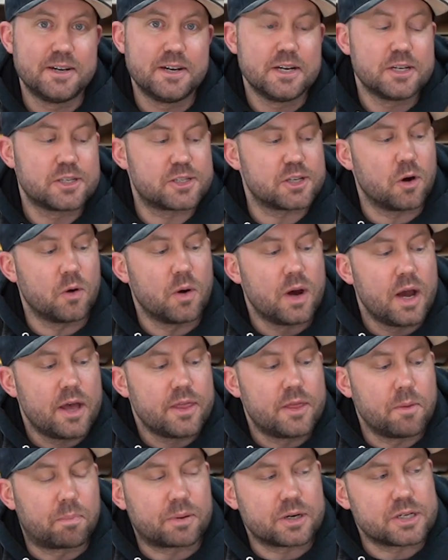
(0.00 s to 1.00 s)
So
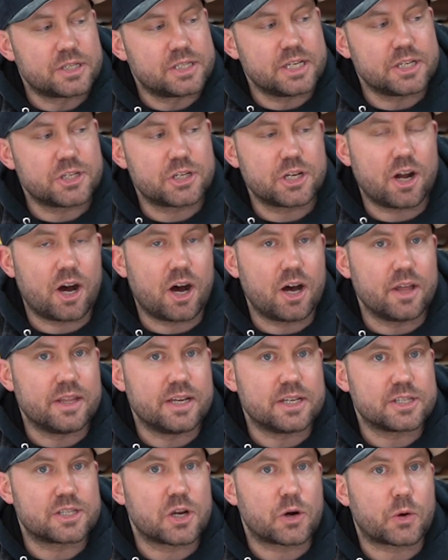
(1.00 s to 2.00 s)
the precision on
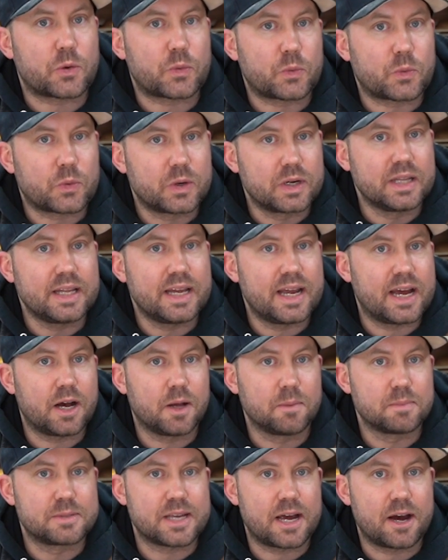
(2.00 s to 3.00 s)
this really
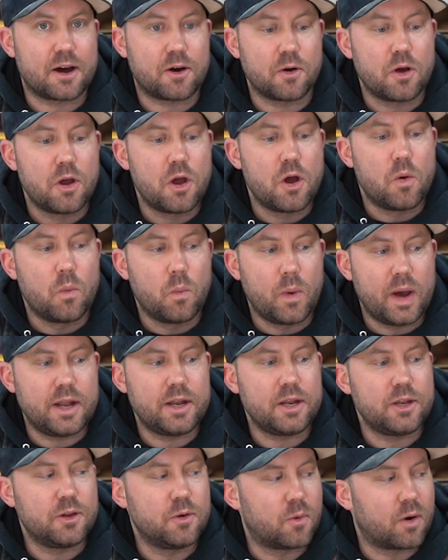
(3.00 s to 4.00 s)
helps out
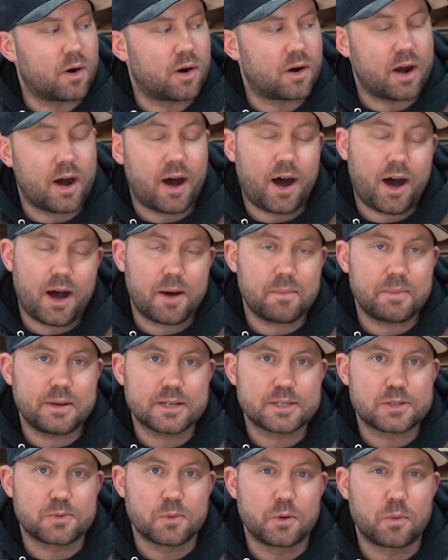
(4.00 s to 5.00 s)
when you are a
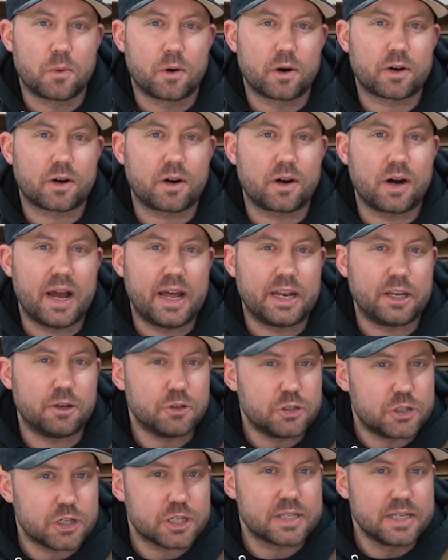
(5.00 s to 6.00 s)
hobbyist woodworker and you
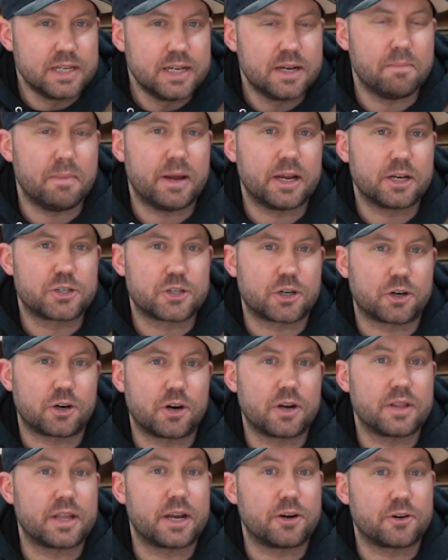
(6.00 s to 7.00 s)
just need to make
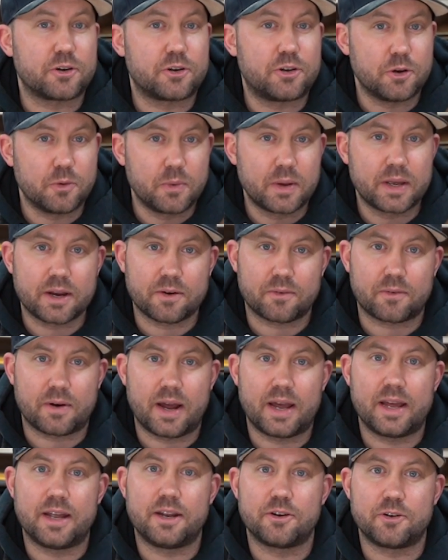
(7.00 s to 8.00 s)
sure that you're doing it
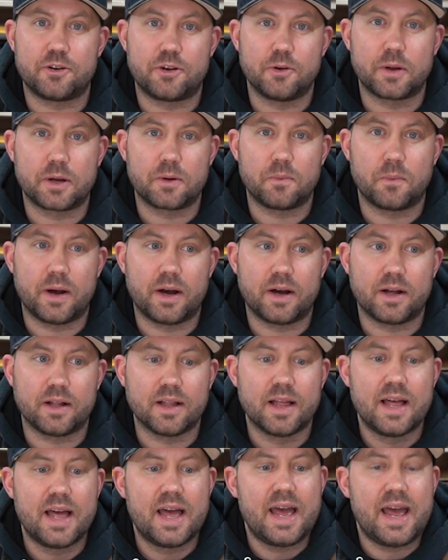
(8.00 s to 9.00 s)
right and you're doing it
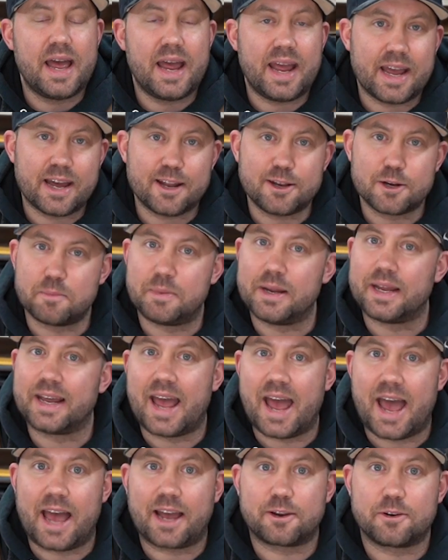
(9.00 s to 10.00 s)
well and you're being
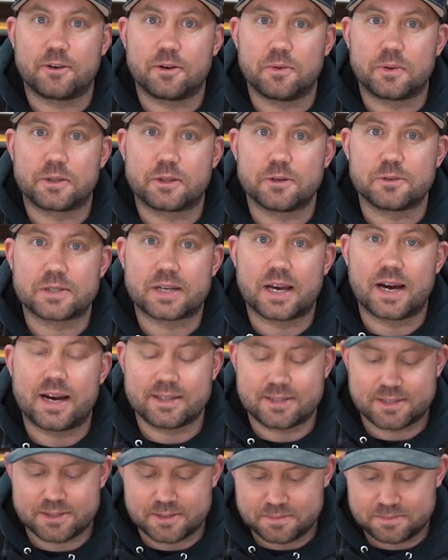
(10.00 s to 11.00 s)
accurate with those
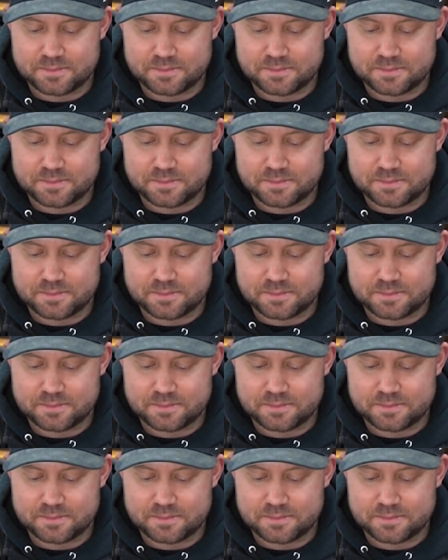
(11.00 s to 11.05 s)
cuts.